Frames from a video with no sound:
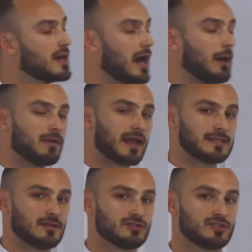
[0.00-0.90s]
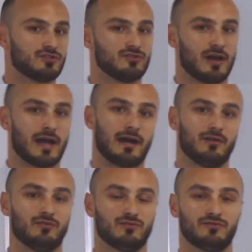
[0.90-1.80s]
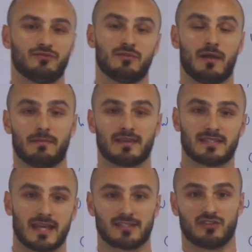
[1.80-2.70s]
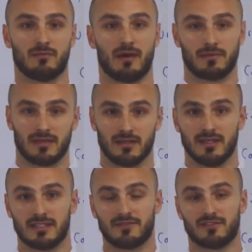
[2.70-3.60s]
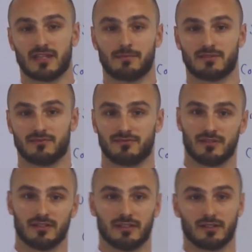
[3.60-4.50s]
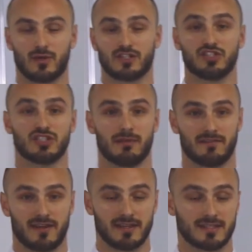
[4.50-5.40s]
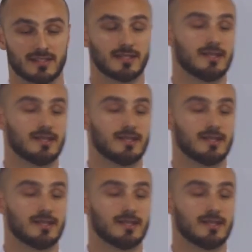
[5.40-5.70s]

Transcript: We'll get on to how you might be assessed, so there might be different types of questions you might face